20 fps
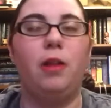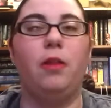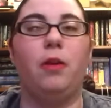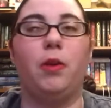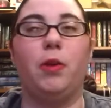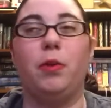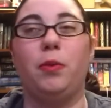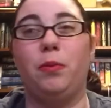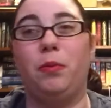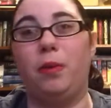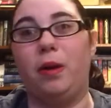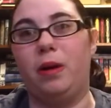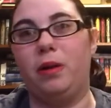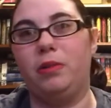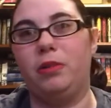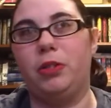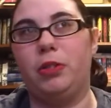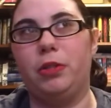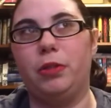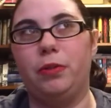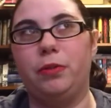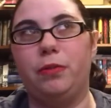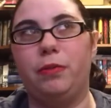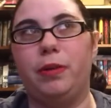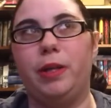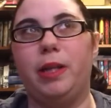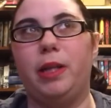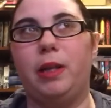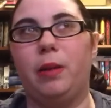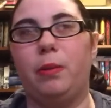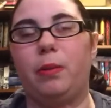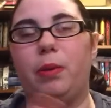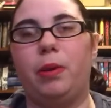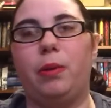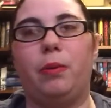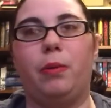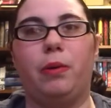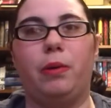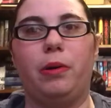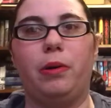That you should read them in
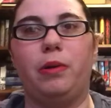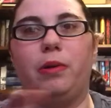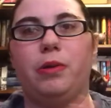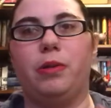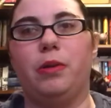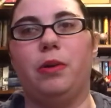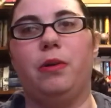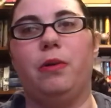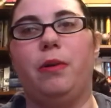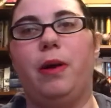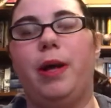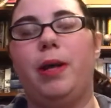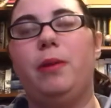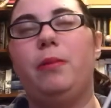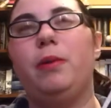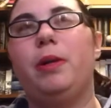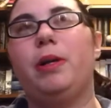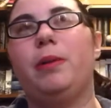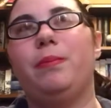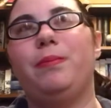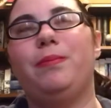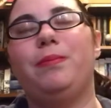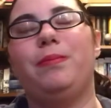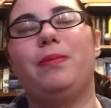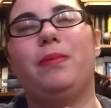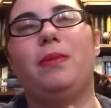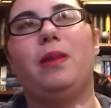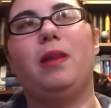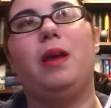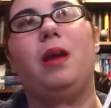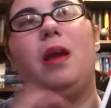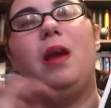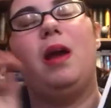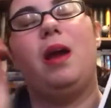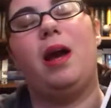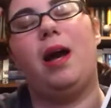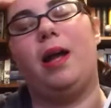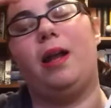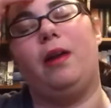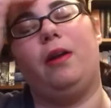order. So I
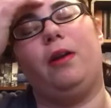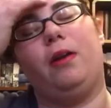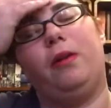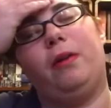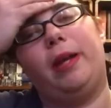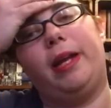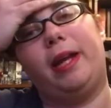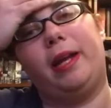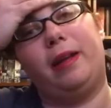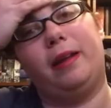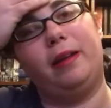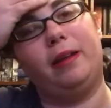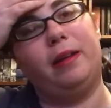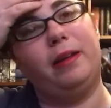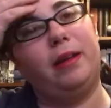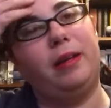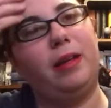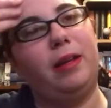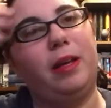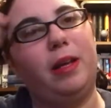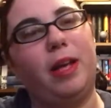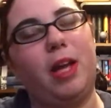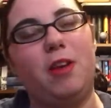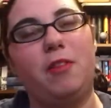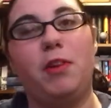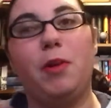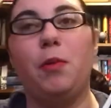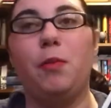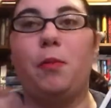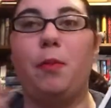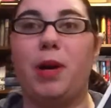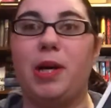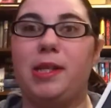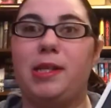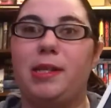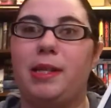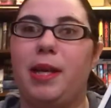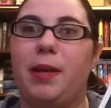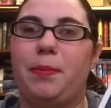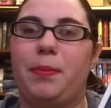don't know, like, if you must
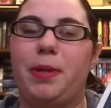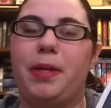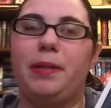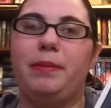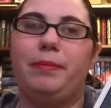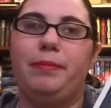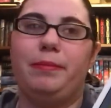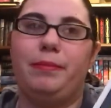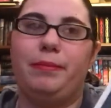skip it,